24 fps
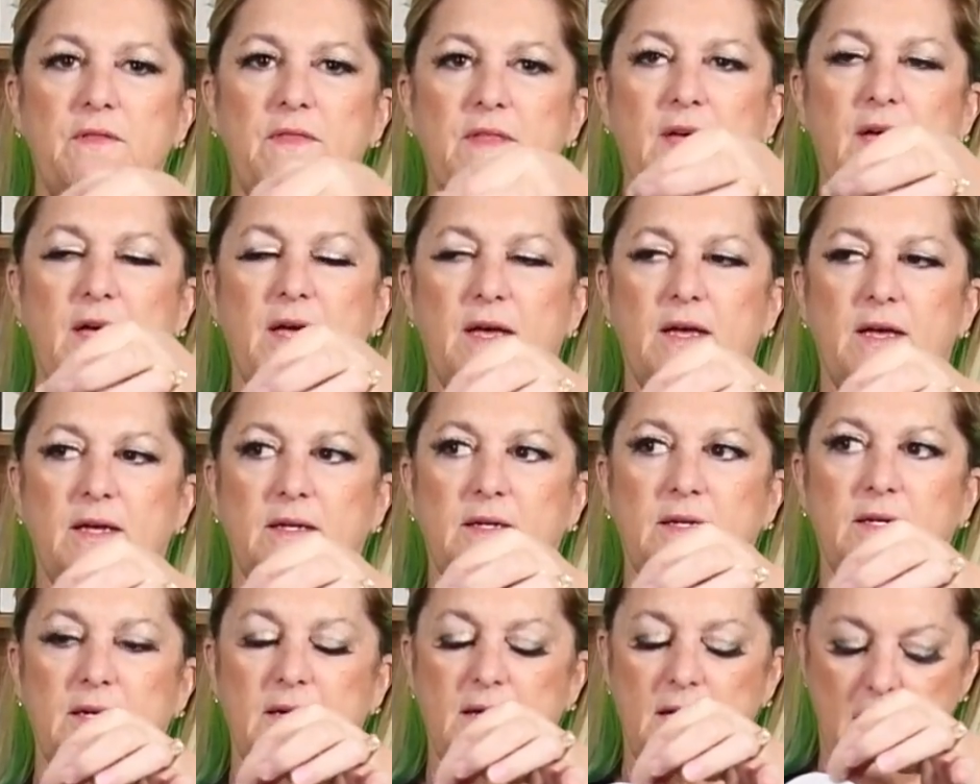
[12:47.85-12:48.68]

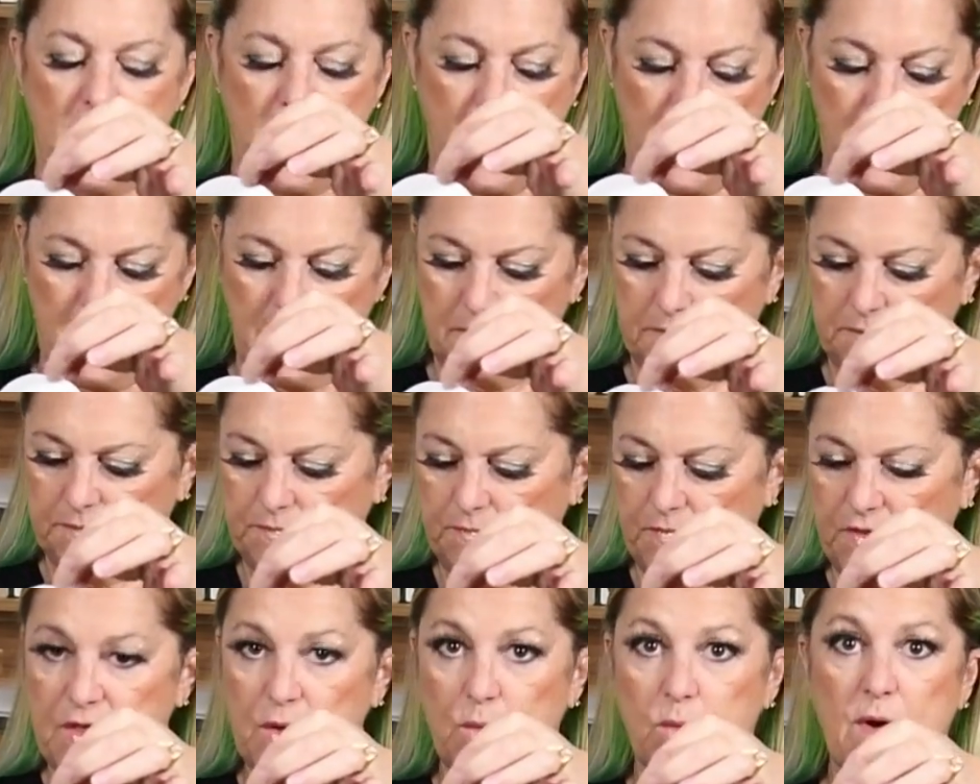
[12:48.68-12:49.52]
the
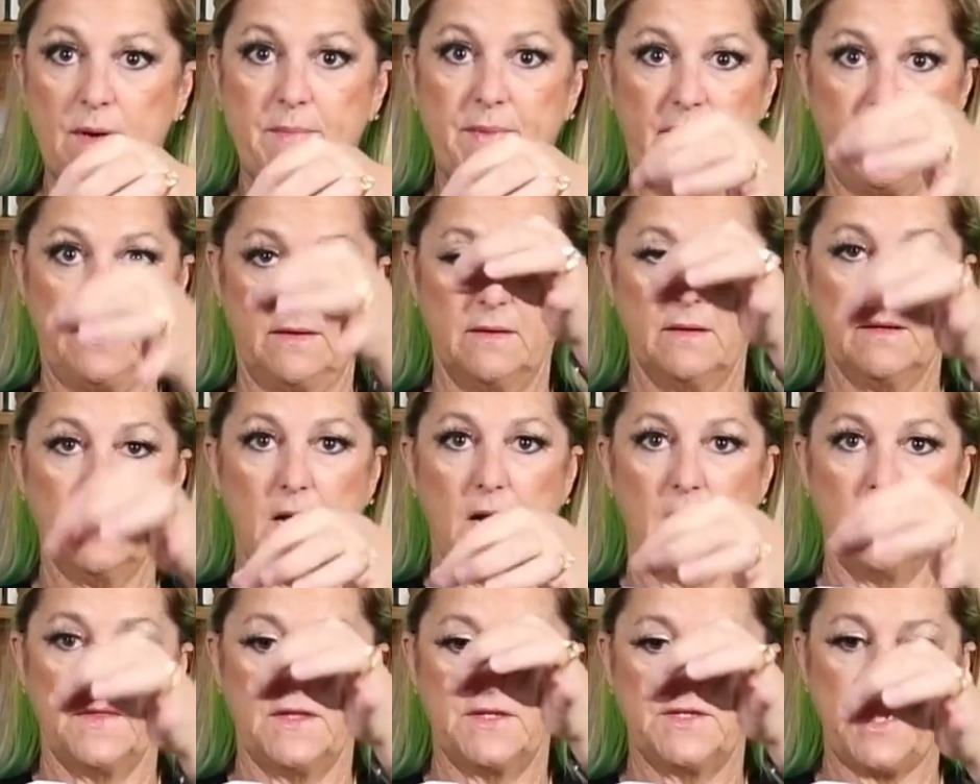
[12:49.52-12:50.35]
ribbon
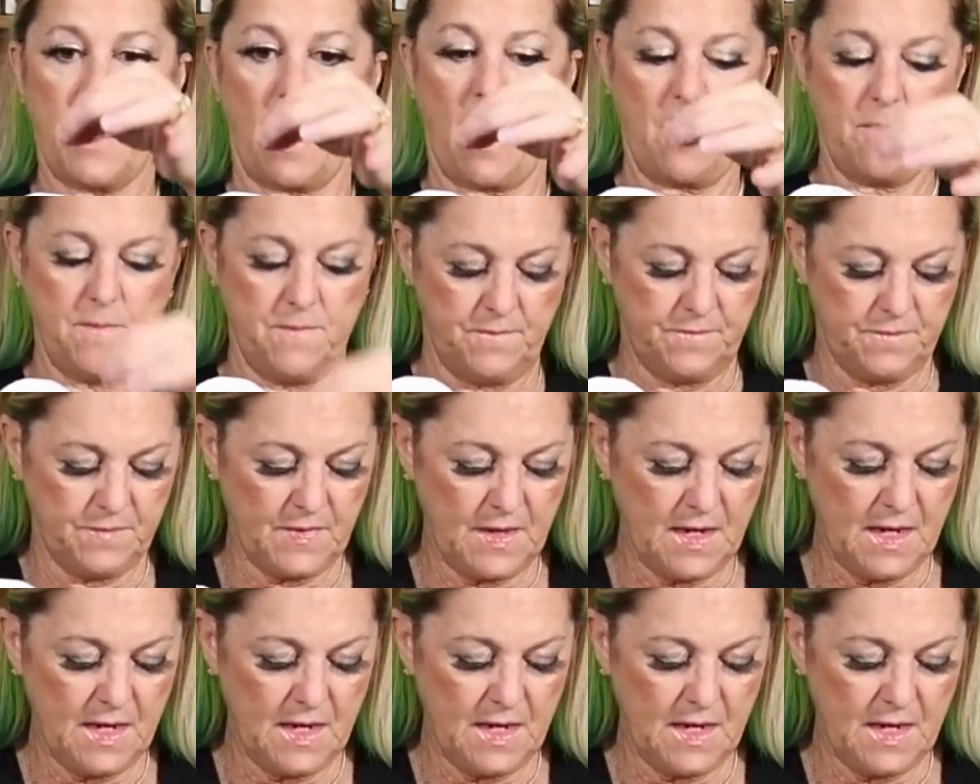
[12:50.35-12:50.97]
on the top.